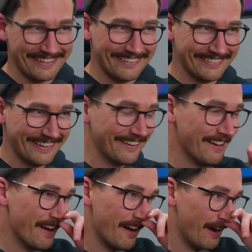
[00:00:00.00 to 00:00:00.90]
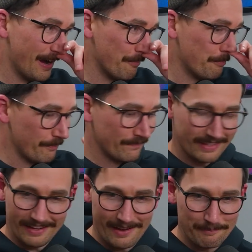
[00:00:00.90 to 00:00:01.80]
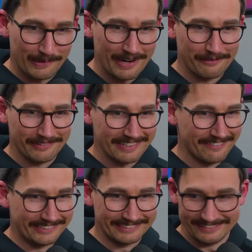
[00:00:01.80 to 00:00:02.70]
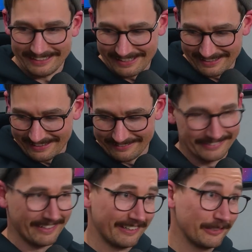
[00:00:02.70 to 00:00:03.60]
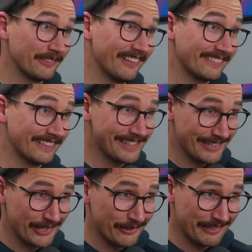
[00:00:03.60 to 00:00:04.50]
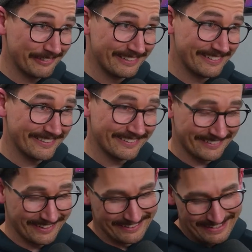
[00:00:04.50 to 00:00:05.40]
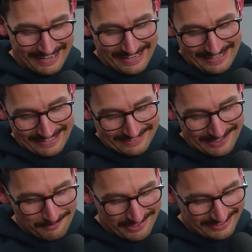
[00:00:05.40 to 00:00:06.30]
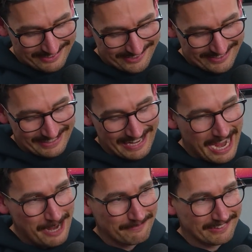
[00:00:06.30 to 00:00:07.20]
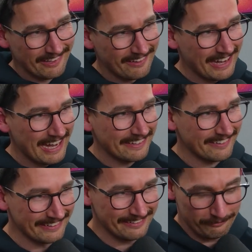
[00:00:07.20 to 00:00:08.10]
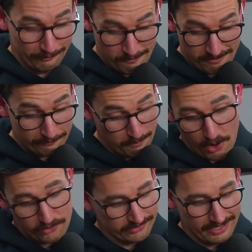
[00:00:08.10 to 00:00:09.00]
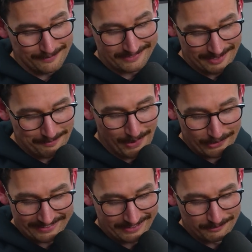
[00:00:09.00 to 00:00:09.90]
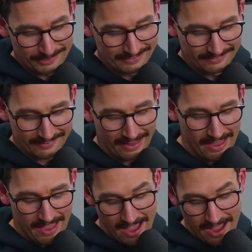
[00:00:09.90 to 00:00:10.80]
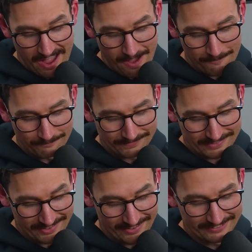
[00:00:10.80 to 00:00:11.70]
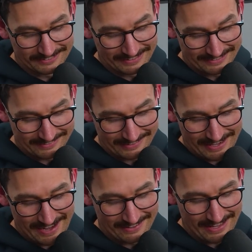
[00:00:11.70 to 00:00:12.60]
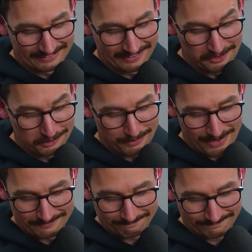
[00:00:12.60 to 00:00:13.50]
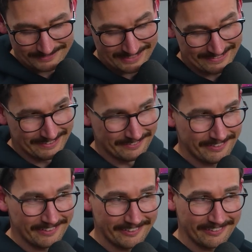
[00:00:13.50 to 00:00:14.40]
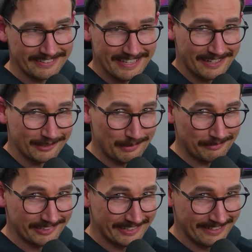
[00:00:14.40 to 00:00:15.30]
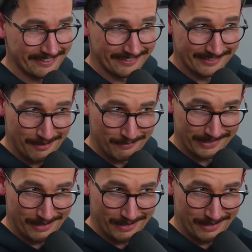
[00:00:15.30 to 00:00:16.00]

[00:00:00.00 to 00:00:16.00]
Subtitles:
don't know. I pray for someone. I don't even know, because we like seeing Dewey win too. So it's going to be an interesting game. A lot of heat on it for both teams. They both need wins. So let's see how that goes. But I don't know. 33 tackles, probably got to get those numbers